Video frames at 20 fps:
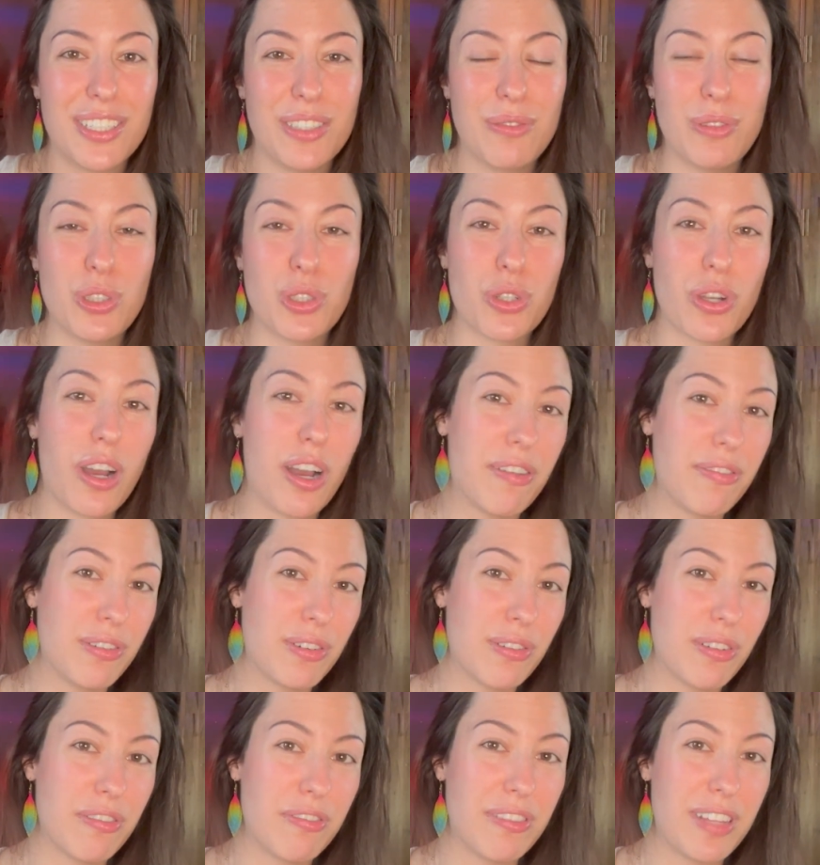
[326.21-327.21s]
which are often a
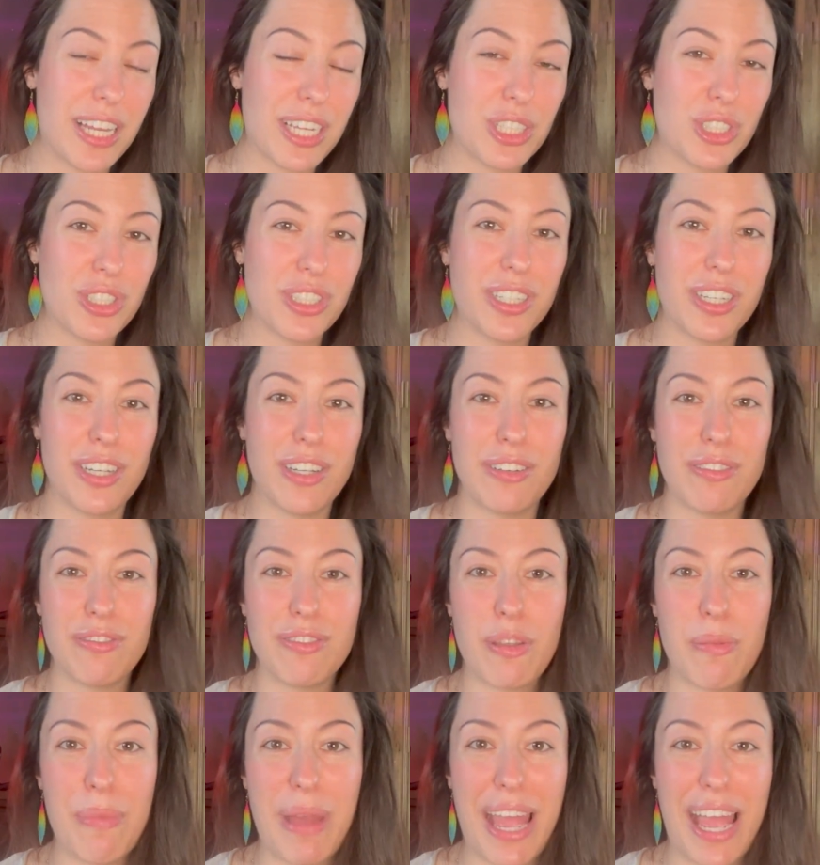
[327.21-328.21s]
reflection of
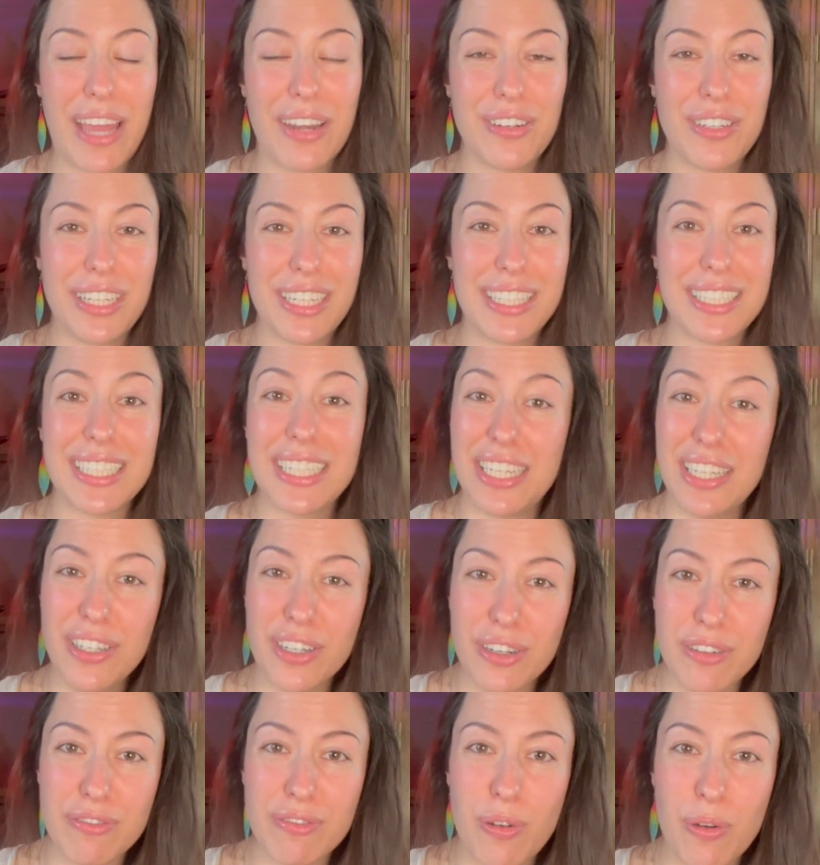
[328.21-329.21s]
the patternings in
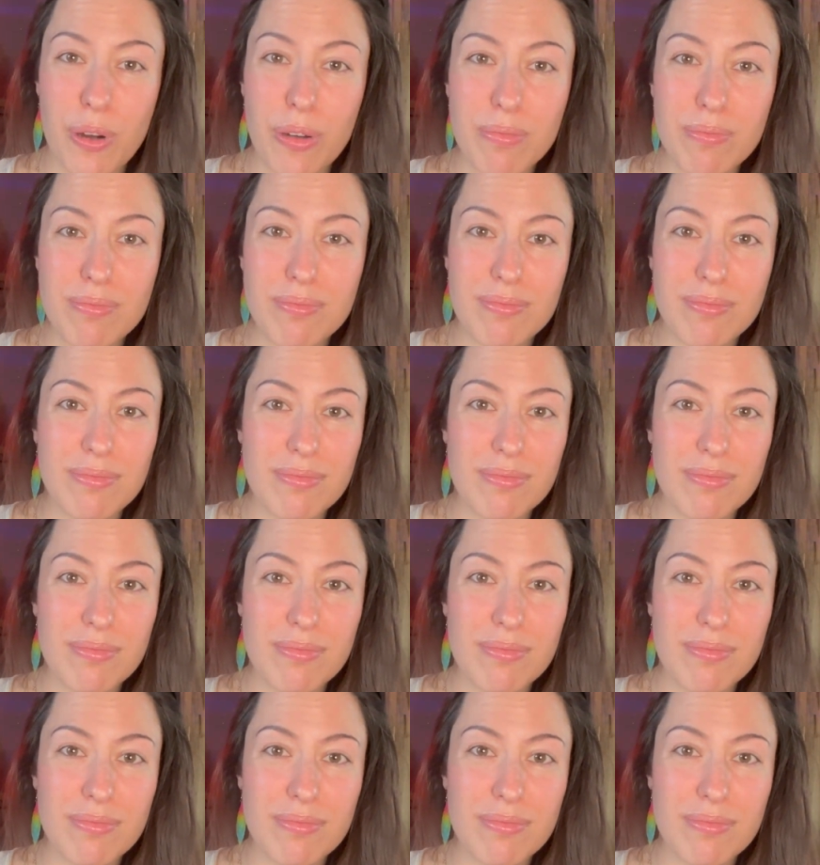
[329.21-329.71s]
our form,